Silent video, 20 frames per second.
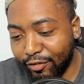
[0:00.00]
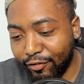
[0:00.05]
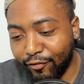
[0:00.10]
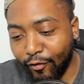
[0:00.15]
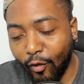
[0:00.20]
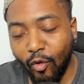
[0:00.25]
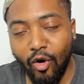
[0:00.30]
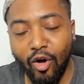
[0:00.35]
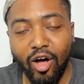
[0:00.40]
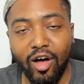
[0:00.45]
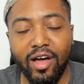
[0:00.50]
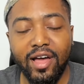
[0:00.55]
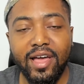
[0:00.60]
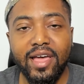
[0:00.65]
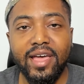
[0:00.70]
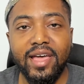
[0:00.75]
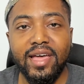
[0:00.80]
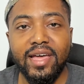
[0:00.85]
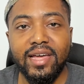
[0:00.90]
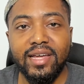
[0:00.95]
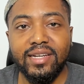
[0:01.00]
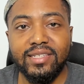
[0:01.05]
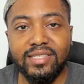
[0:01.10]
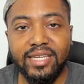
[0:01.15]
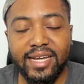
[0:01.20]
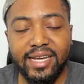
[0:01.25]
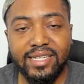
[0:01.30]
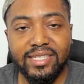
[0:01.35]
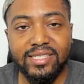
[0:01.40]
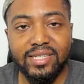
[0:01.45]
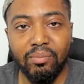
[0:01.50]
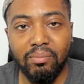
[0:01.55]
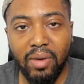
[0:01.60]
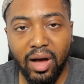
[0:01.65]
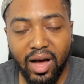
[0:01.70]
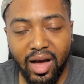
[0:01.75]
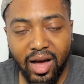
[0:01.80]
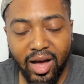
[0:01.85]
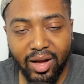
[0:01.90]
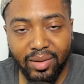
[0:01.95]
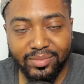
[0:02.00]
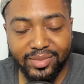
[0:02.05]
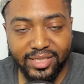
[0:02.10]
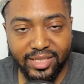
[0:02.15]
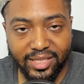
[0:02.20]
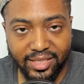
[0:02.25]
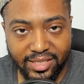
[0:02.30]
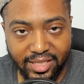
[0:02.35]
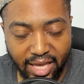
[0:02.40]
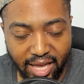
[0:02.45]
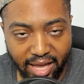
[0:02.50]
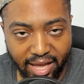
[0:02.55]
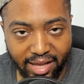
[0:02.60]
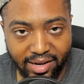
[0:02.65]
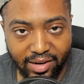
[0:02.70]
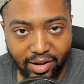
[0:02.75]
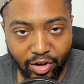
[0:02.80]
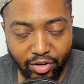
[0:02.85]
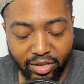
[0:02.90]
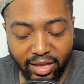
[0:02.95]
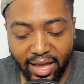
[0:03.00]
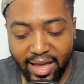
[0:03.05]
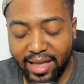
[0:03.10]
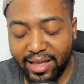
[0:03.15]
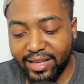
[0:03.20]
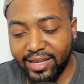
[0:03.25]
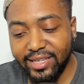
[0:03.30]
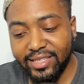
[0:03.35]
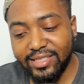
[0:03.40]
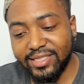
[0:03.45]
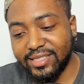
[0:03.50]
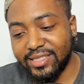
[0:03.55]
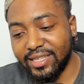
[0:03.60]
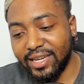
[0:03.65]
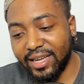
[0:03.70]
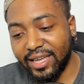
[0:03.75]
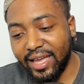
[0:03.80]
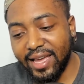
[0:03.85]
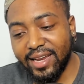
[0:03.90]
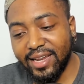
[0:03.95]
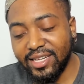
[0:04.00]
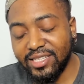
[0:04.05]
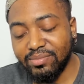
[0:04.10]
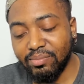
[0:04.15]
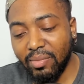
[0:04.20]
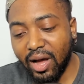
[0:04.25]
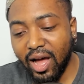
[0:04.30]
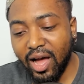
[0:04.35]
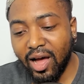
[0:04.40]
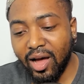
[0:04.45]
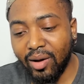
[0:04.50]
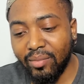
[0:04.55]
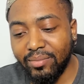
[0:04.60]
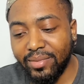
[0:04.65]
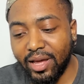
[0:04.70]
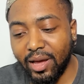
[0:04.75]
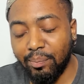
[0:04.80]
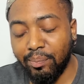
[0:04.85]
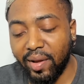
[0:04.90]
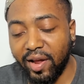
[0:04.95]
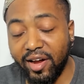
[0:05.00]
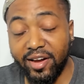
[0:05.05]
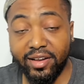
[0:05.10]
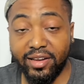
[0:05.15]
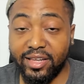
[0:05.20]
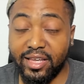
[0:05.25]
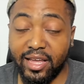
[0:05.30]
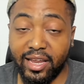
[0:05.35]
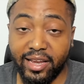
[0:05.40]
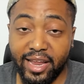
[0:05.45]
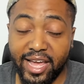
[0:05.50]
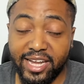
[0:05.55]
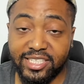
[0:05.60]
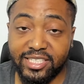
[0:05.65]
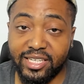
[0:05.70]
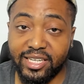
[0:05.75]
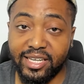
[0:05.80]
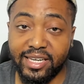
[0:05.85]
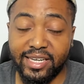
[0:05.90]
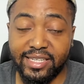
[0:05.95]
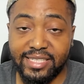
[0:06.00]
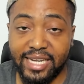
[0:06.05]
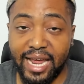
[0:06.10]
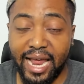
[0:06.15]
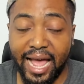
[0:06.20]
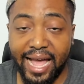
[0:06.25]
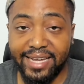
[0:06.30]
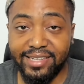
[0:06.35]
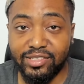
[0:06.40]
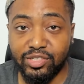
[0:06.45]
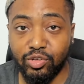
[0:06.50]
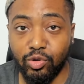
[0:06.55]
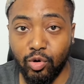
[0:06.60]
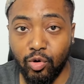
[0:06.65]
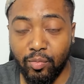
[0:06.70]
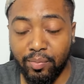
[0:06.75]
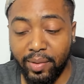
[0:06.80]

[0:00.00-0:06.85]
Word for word: for this mom's kid, okay? Because again, his mom apparently, allegedly, is at high school